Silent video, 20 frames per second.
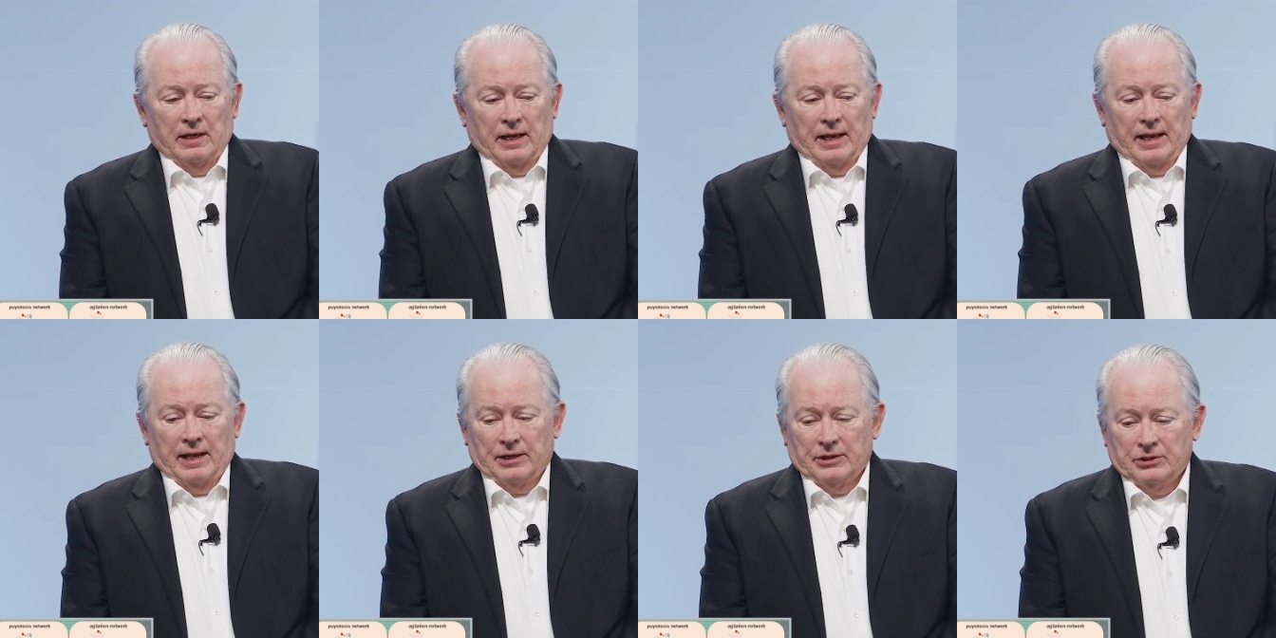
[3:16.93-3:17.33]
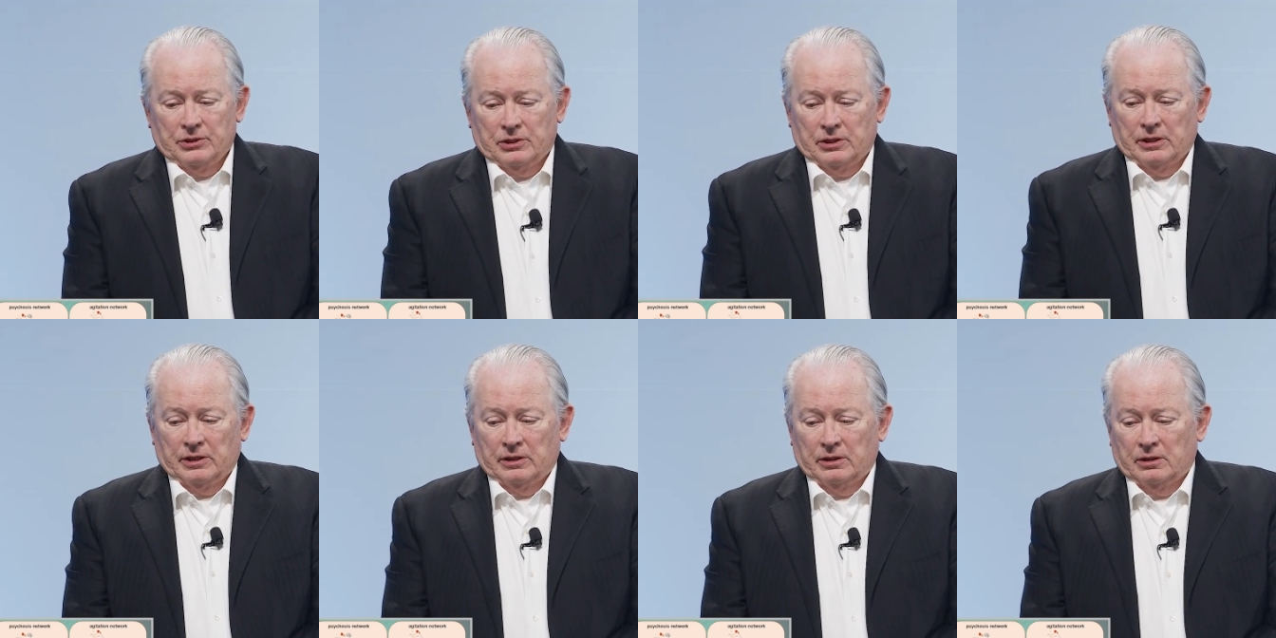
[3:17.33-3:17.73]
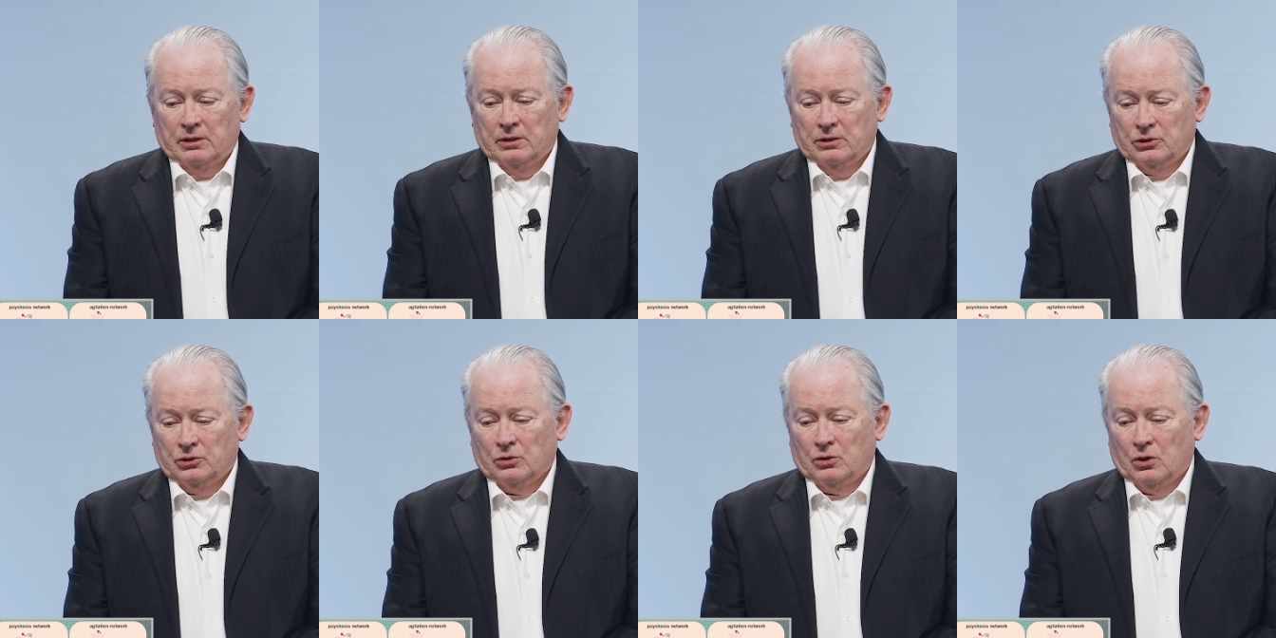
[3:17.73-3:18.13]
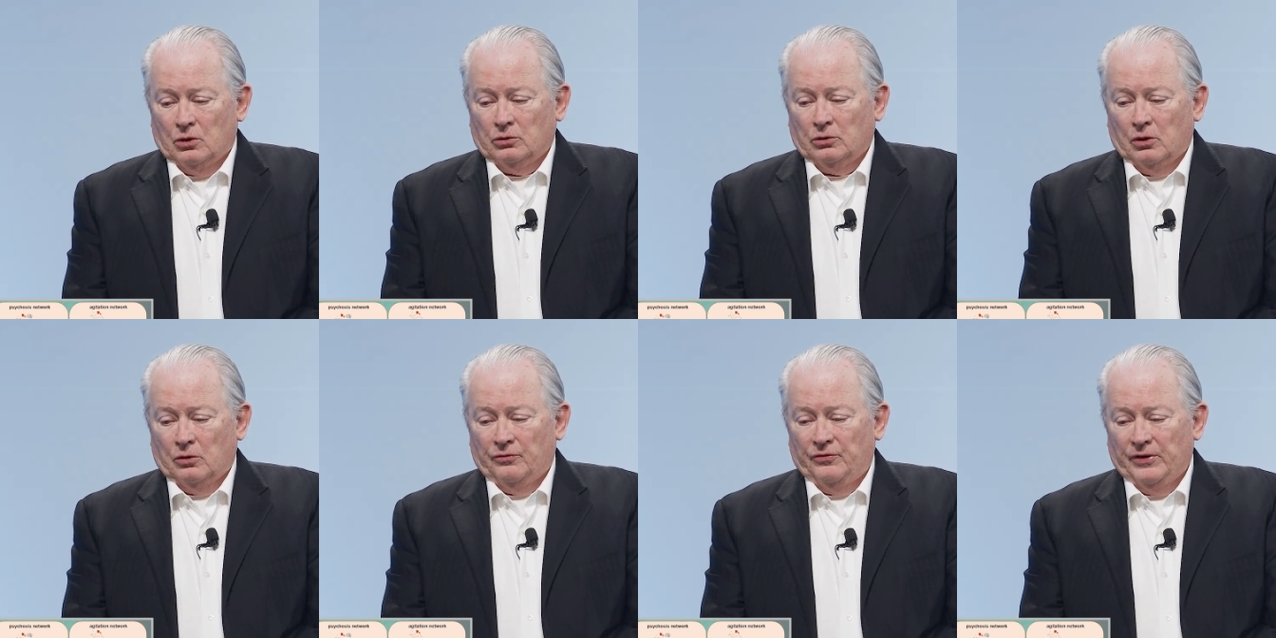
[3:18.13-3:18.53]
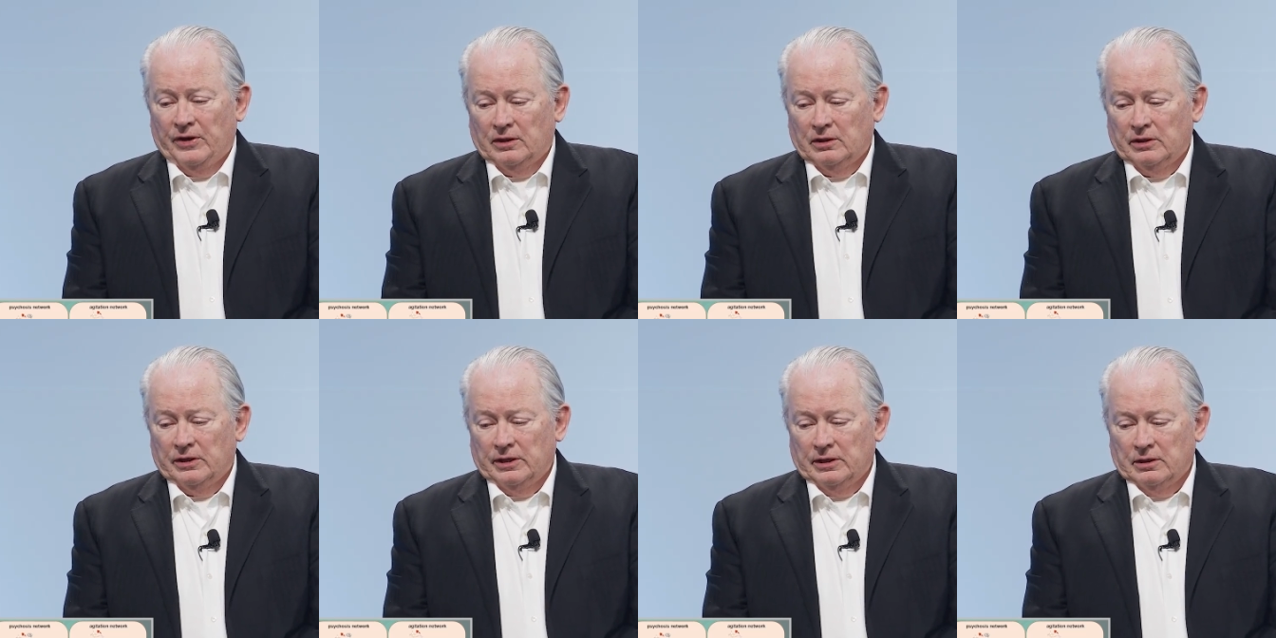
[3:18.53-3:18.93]
as the so-called
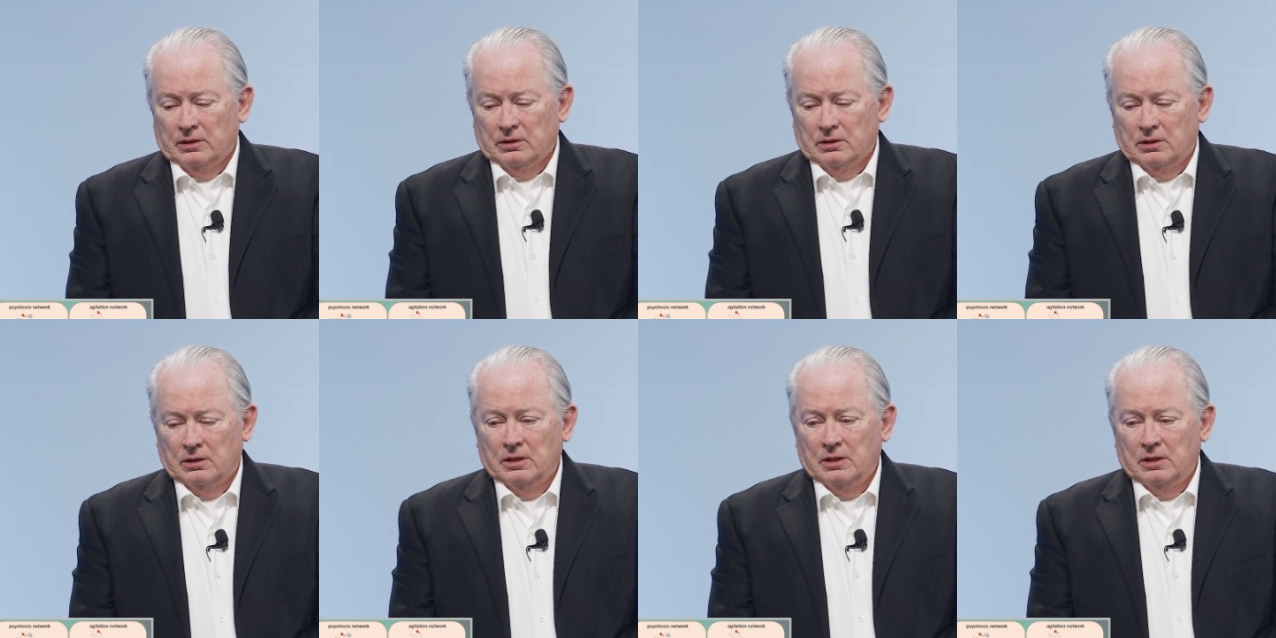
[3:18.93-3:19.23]
Auvelity.